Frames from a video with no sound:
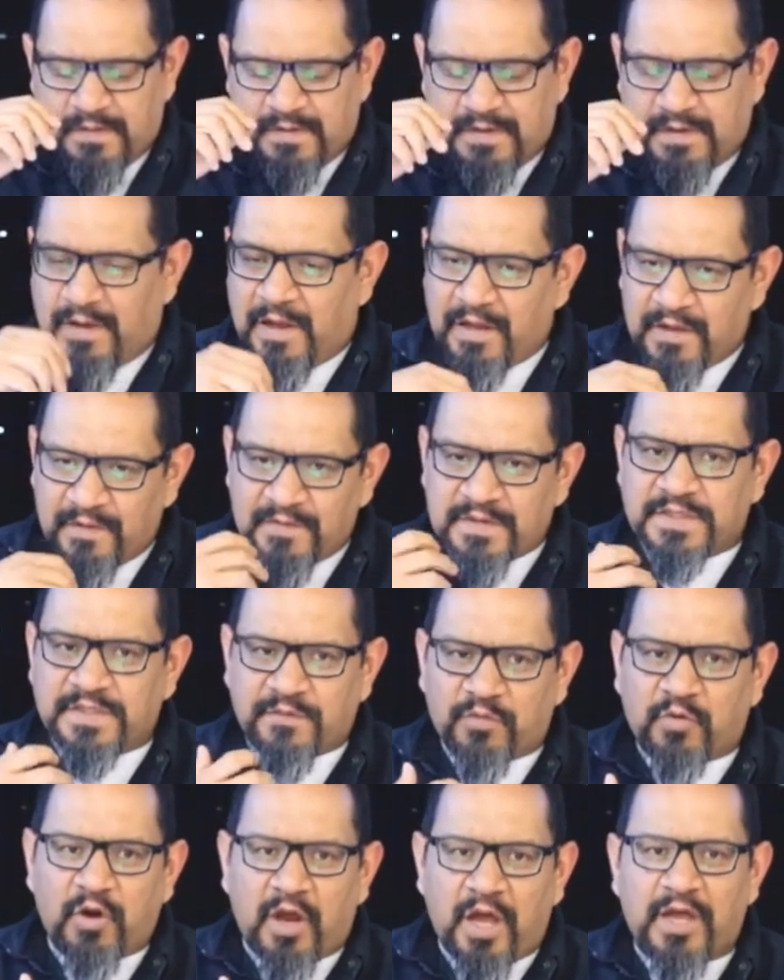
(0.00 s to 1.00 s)
All of us,
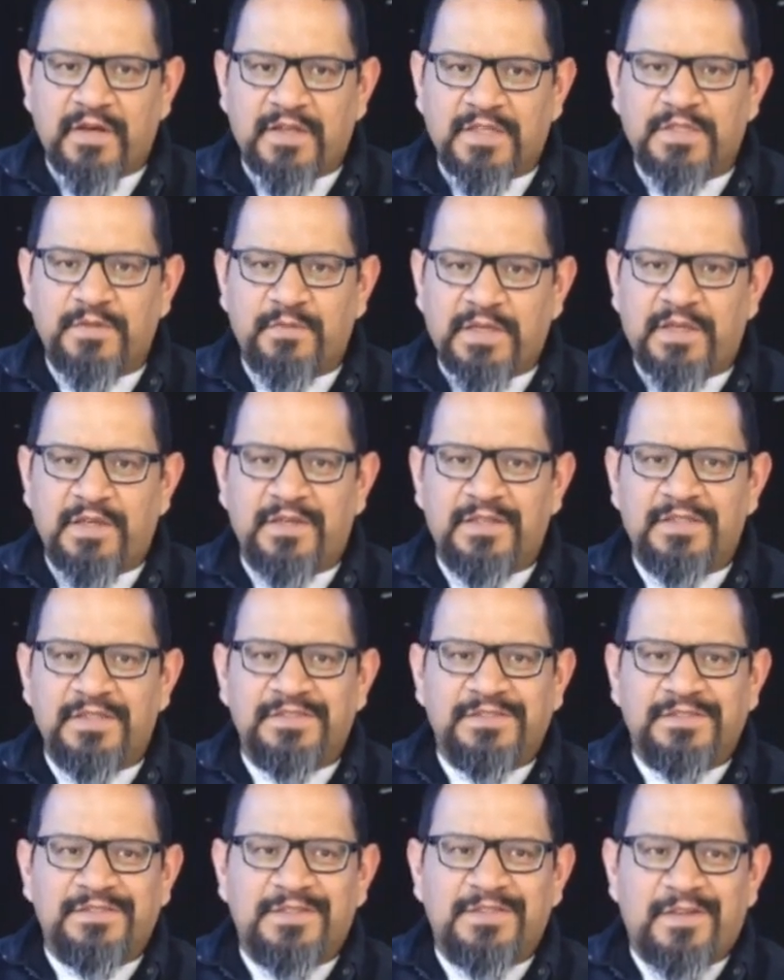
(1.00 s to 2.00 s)
if we're honest, we
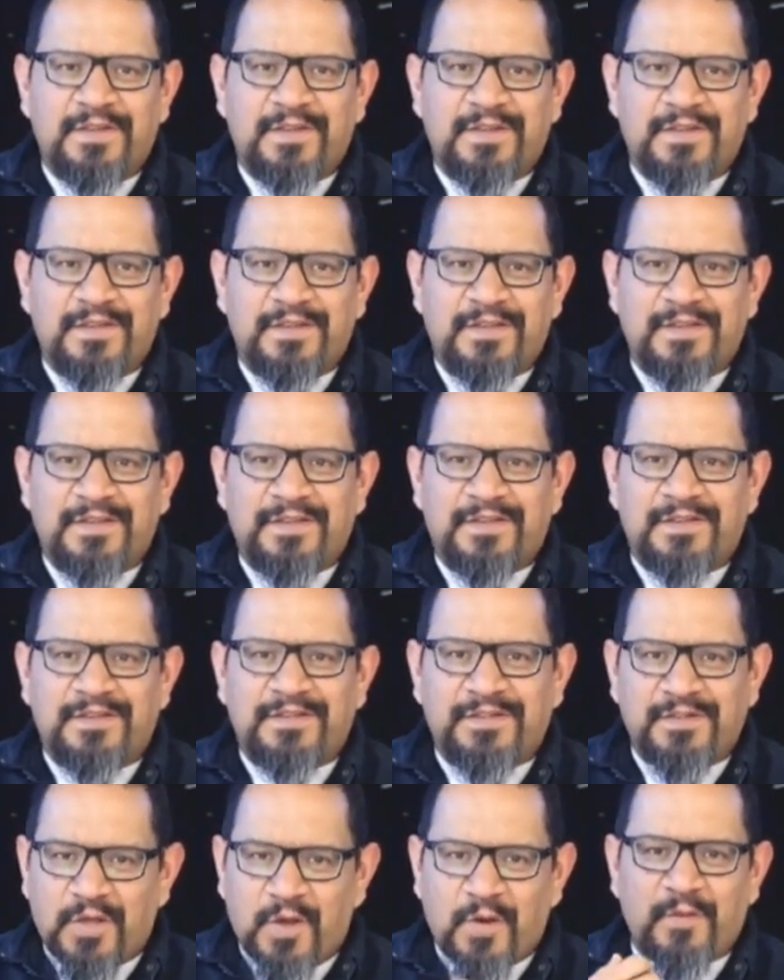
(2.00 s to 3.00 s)

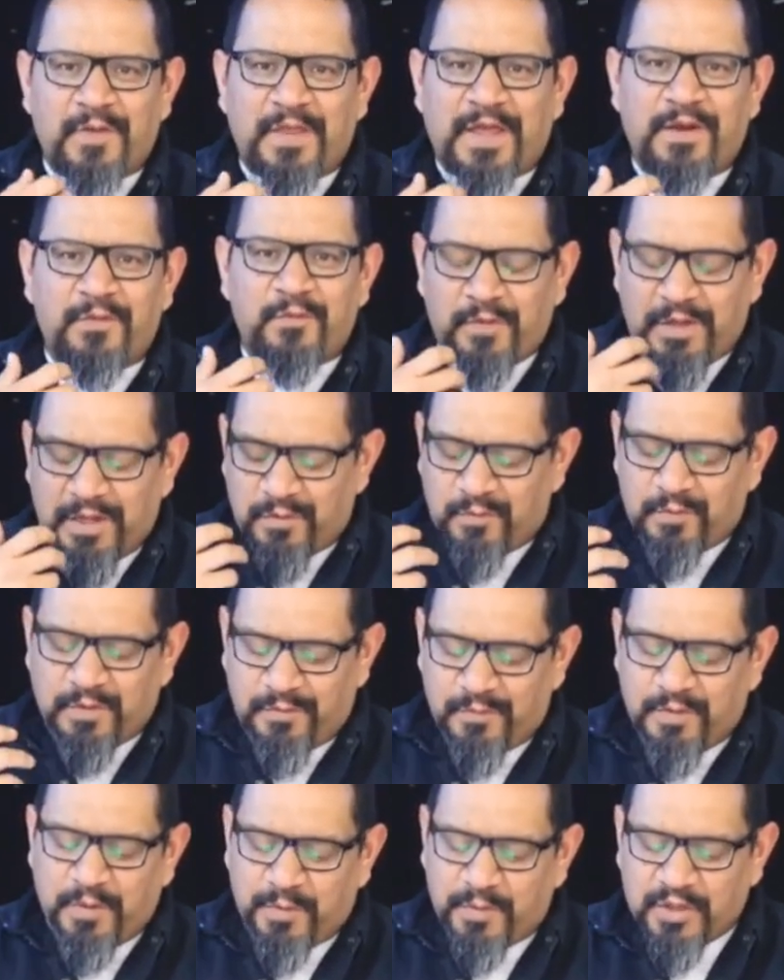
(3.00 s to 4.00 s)
know that while we,
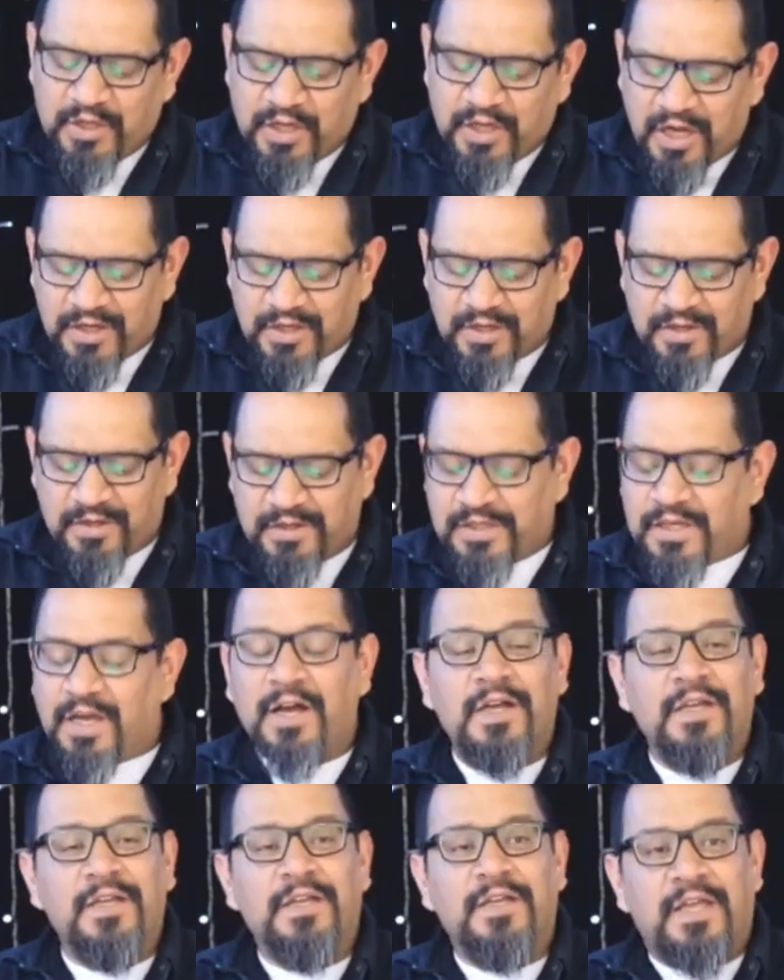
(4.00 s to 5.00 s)
we were younger,
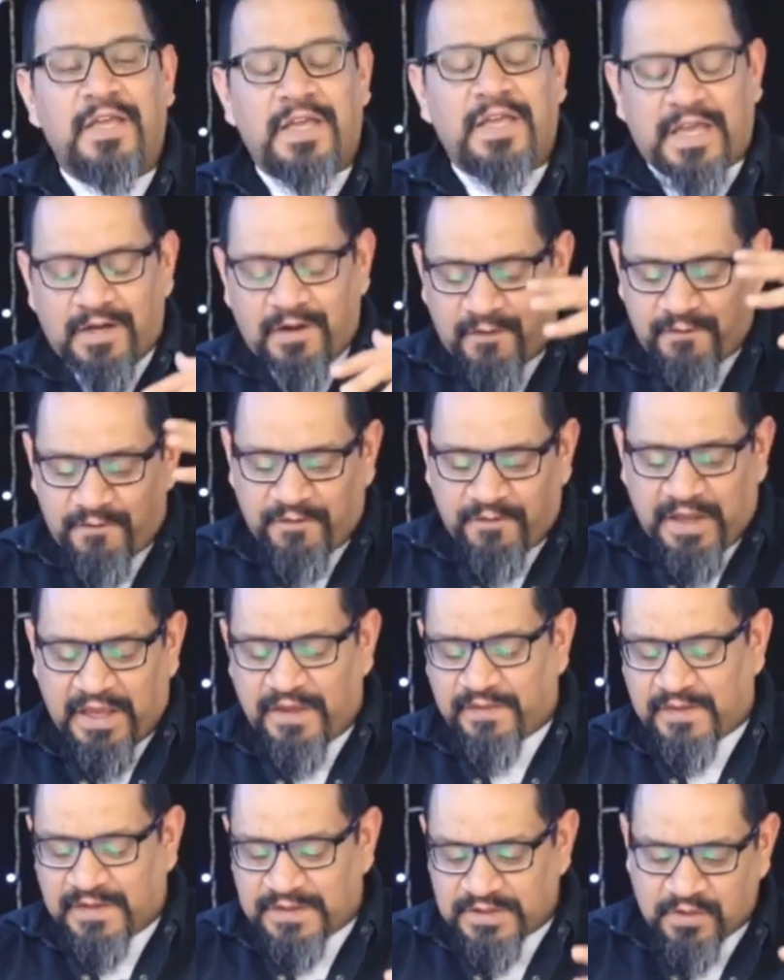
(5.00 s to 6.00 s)
young in our
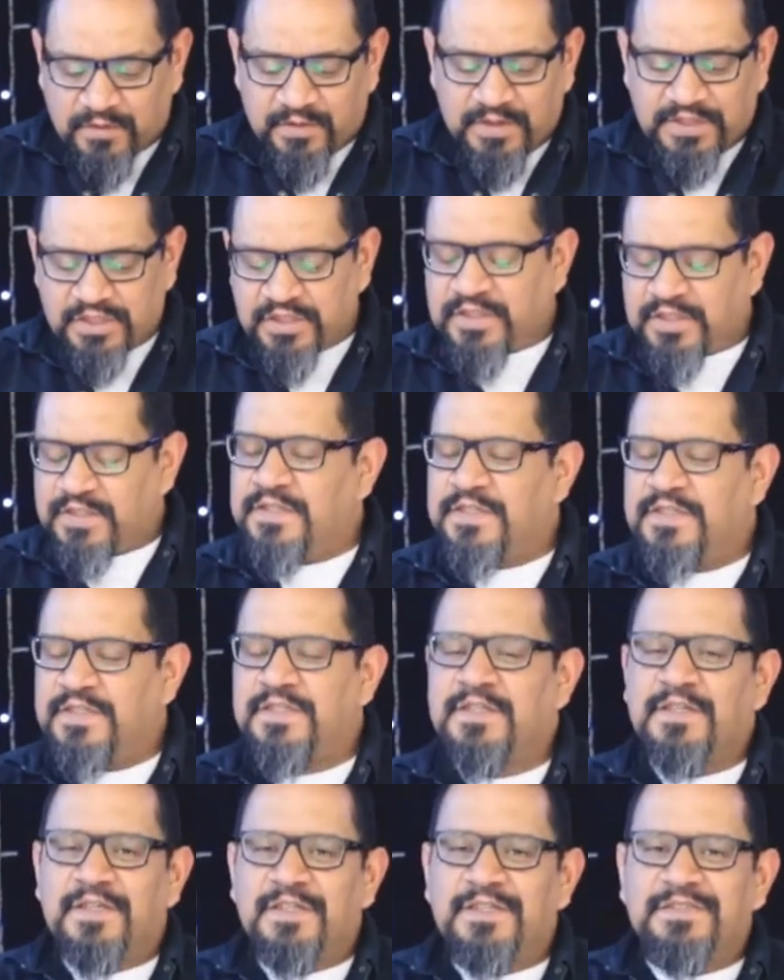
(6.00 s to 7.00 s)
faith as
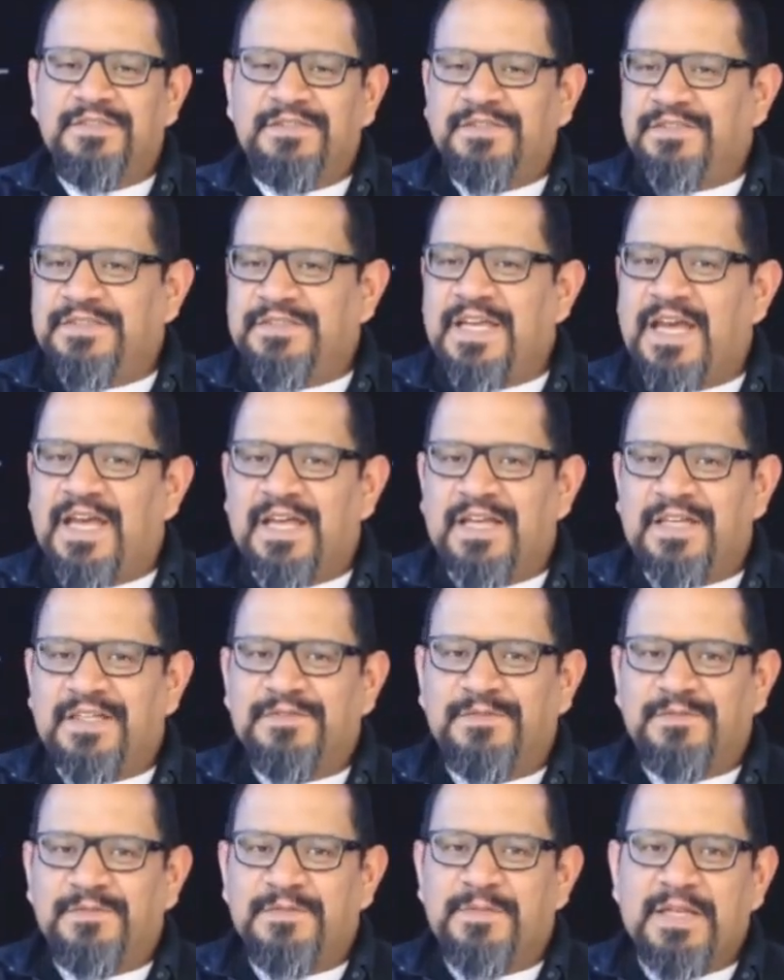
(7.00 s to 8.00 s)
Christians, yeah,
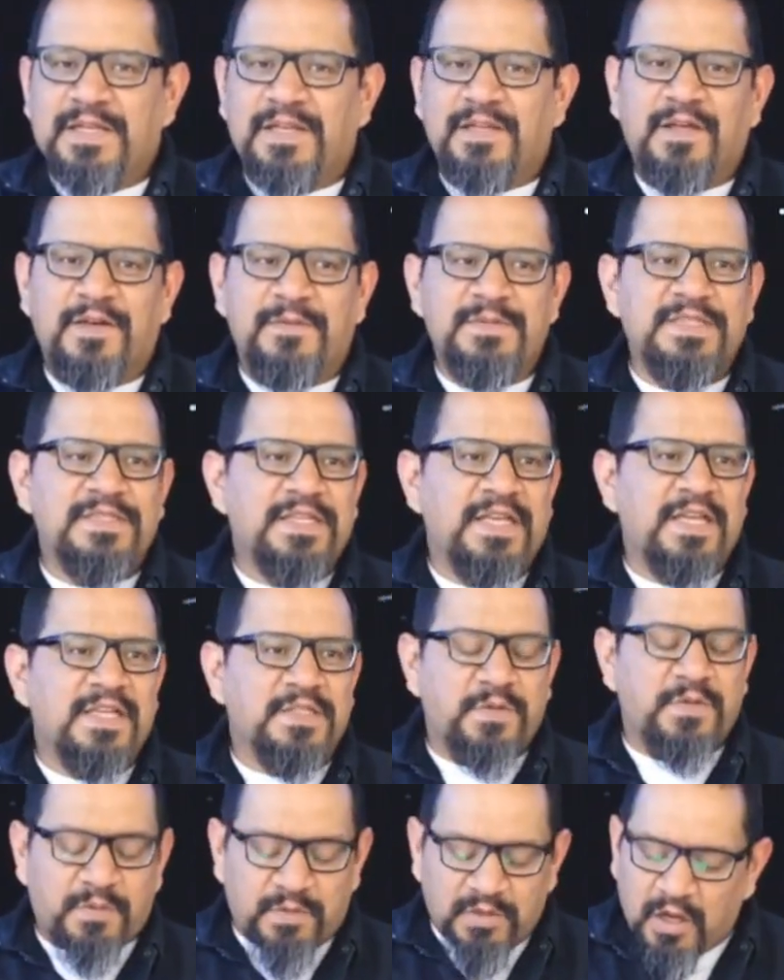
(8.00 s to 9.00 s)
we made a lot of
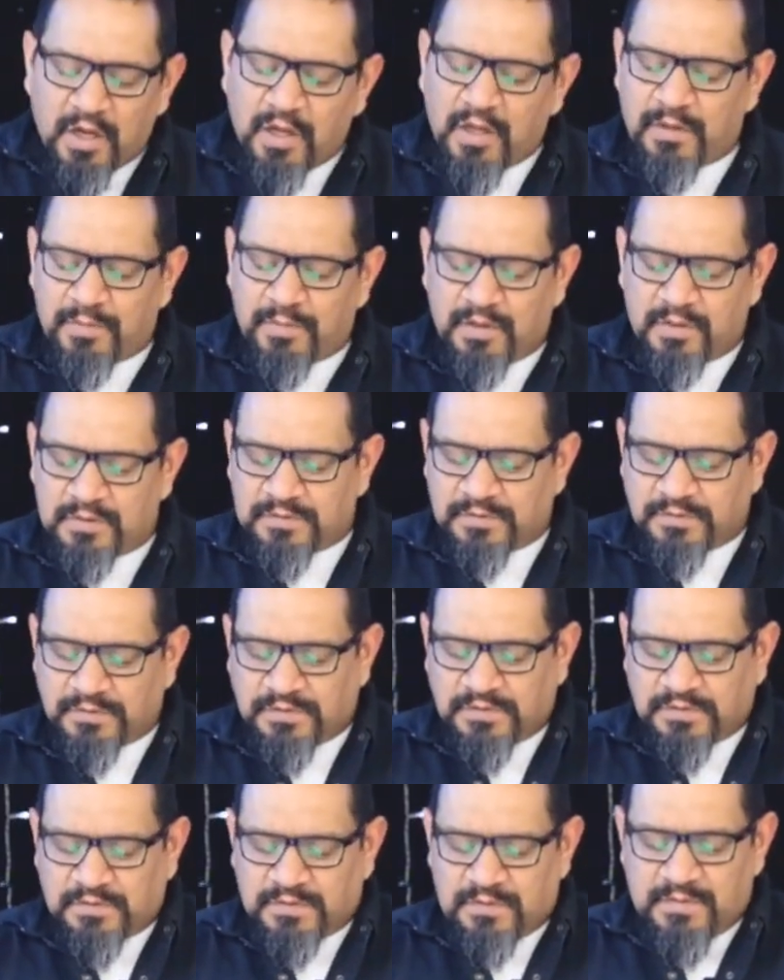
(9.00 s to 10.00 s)
mistakes. We were gullible.
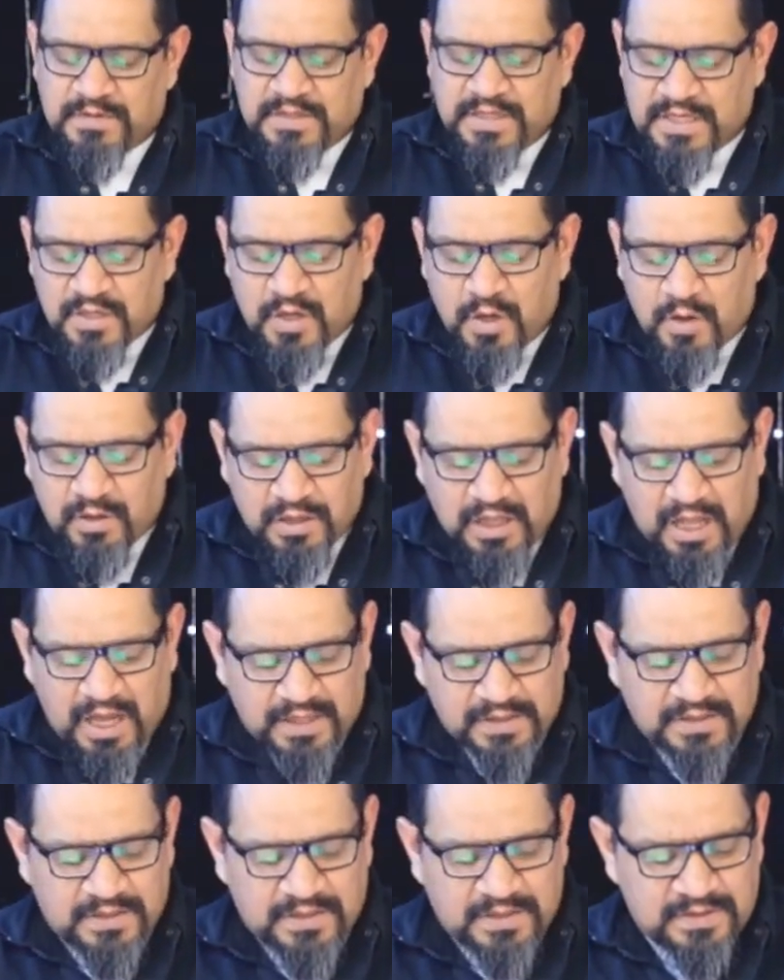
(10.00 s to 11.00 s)
We didn't know a
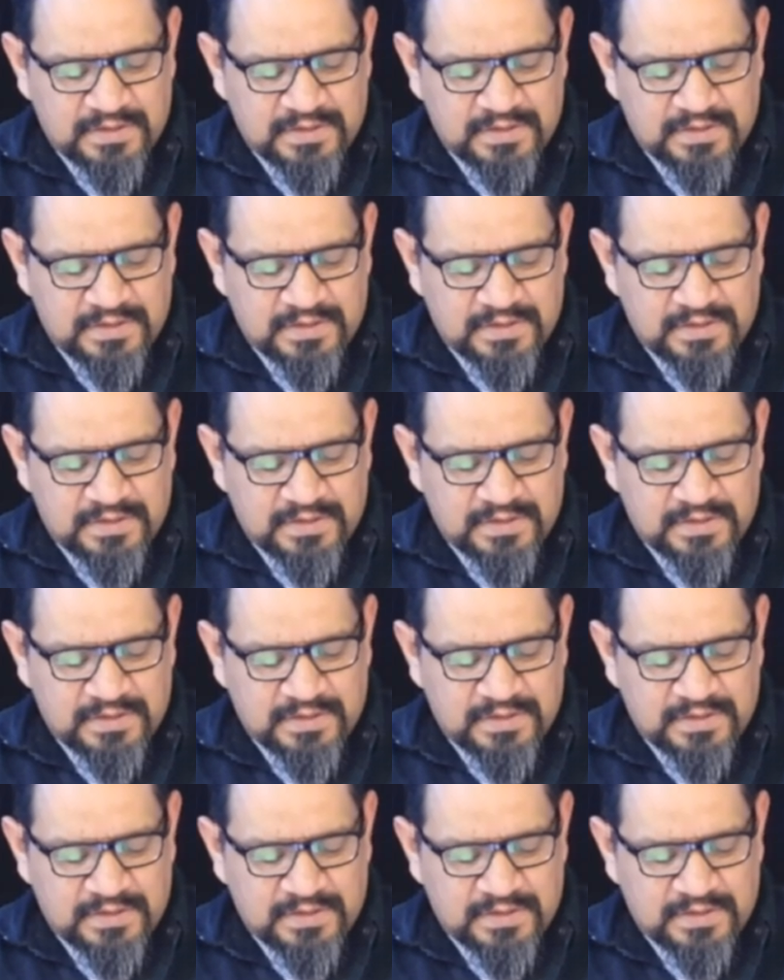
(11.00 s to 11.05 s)
lot.